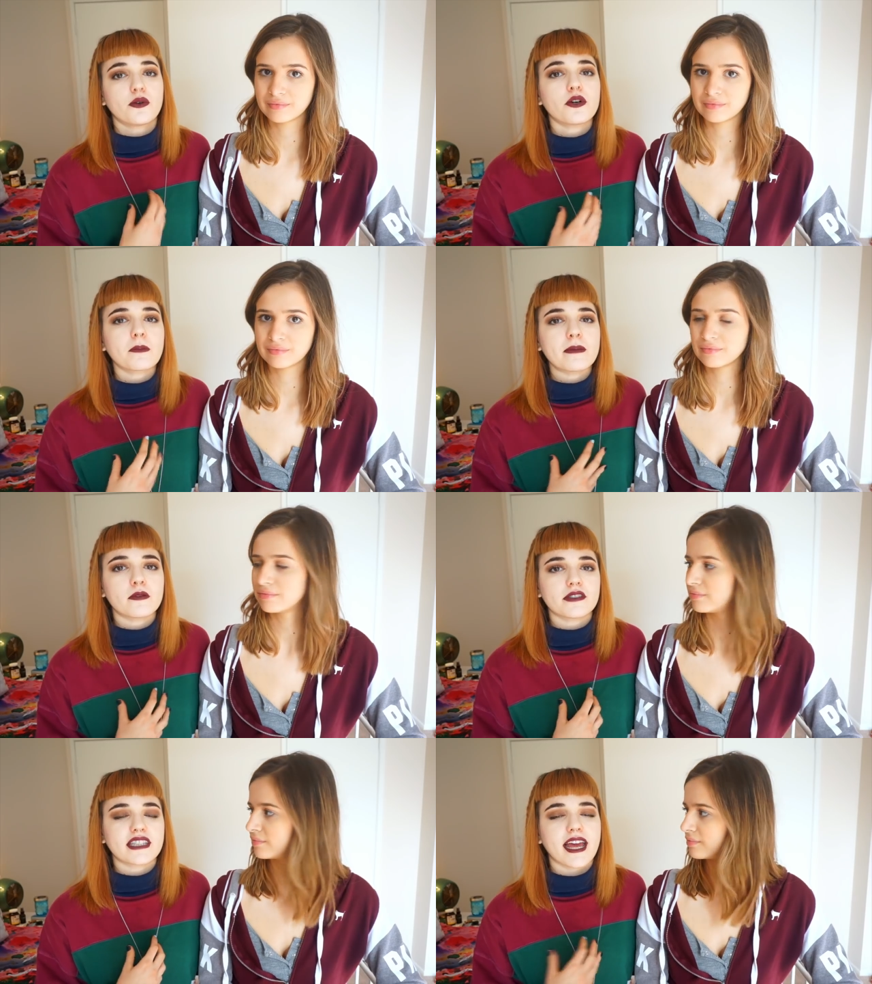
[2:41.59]
Speaker 1: Or
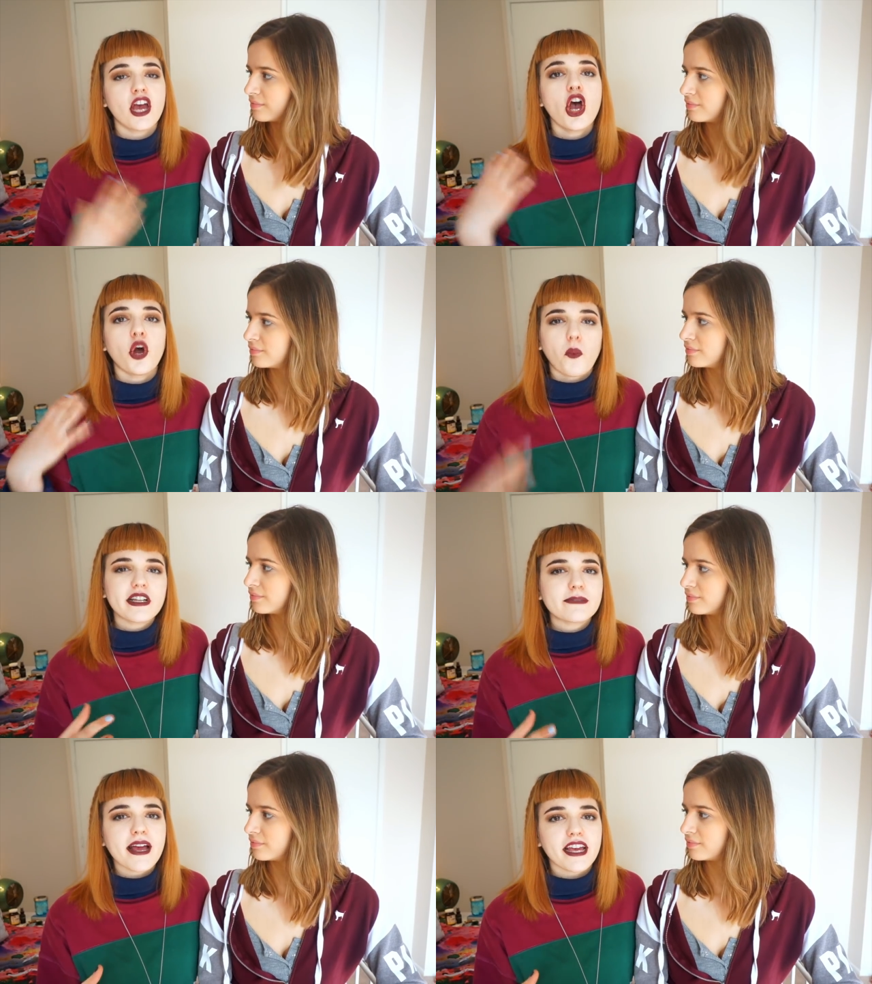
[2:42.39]
people will say,
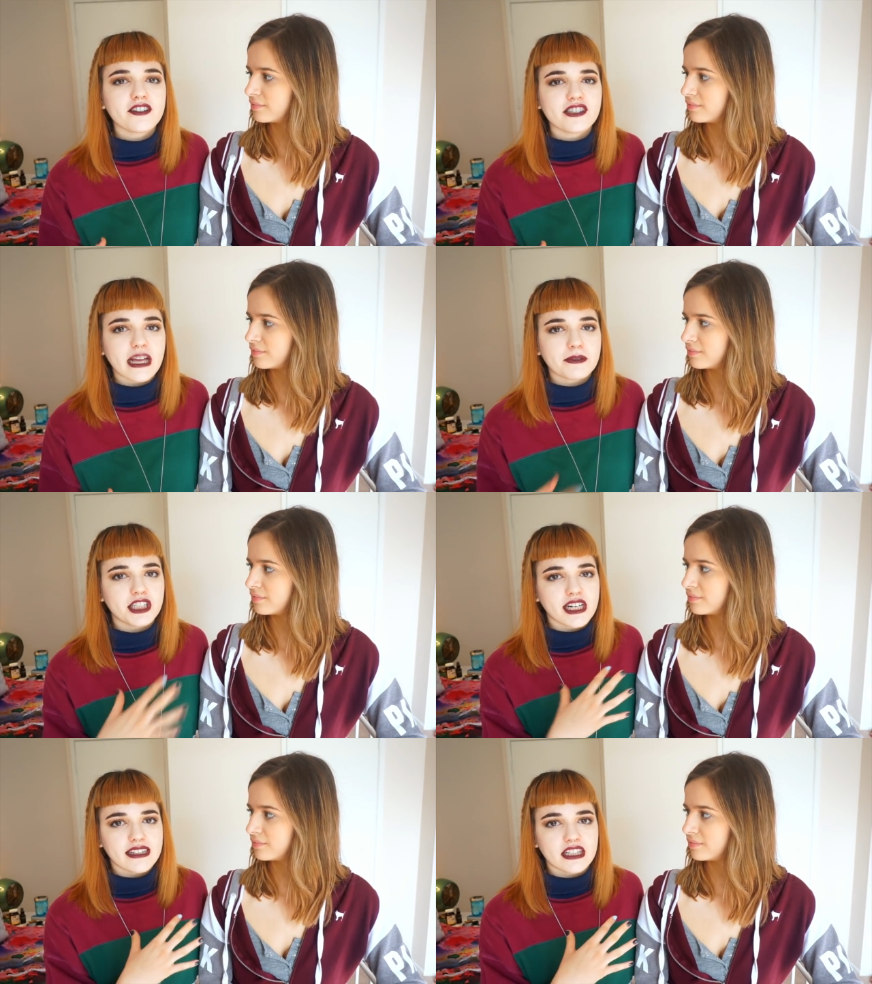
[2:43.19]
what's my
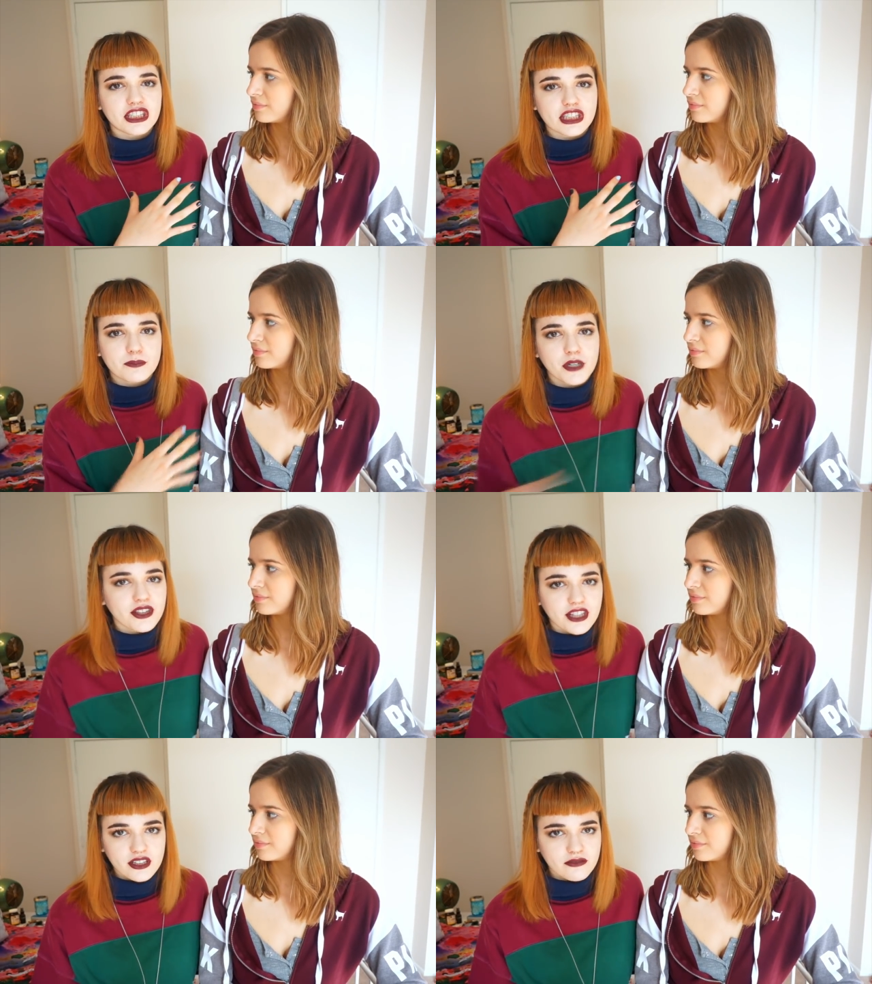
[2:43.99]
interception? And then just
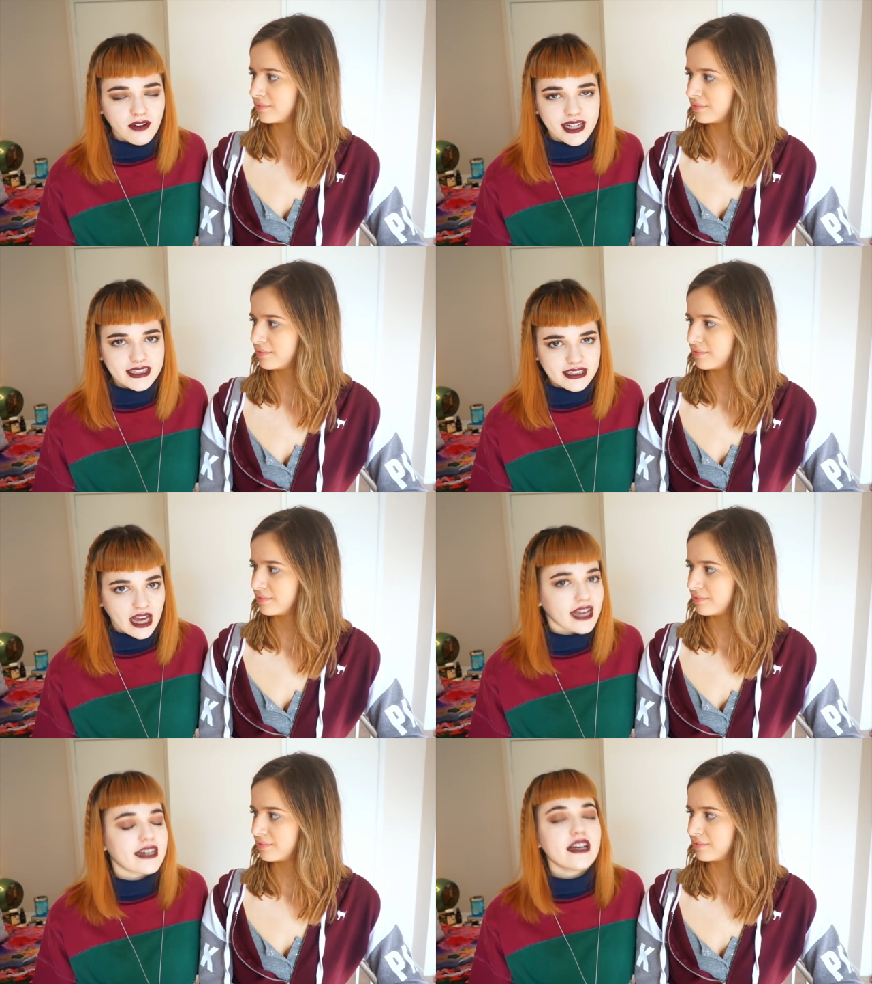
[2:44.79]
put their right
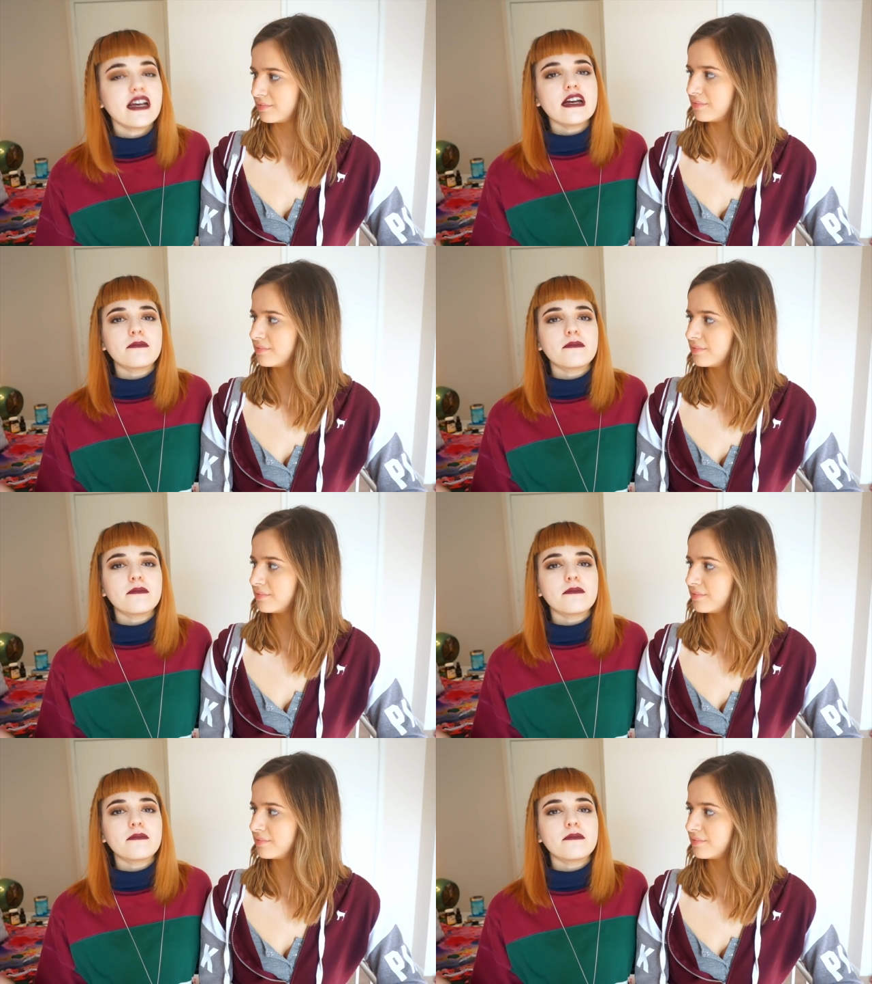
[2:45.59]
side.